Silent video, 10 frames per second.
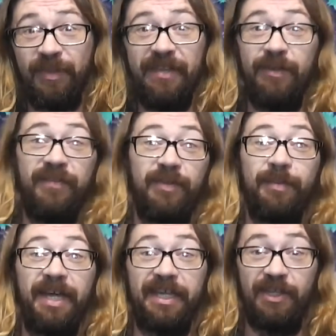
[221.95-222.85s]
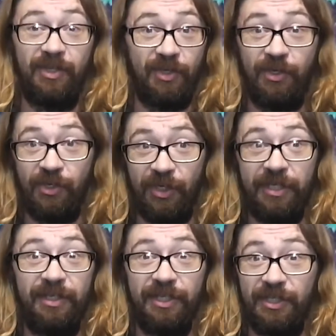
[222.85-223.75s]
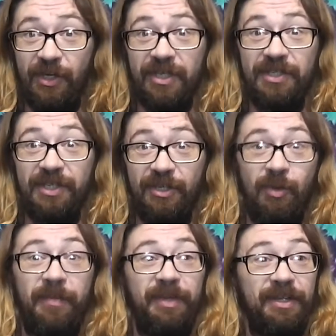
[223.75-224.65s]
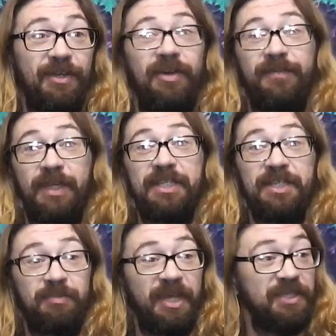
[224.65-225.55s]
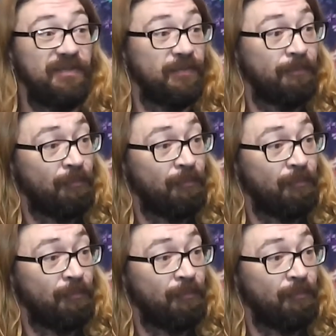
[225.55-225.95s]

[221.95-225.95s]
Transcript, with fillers: Even if you buy good guitars and equipment, golf gets expensive.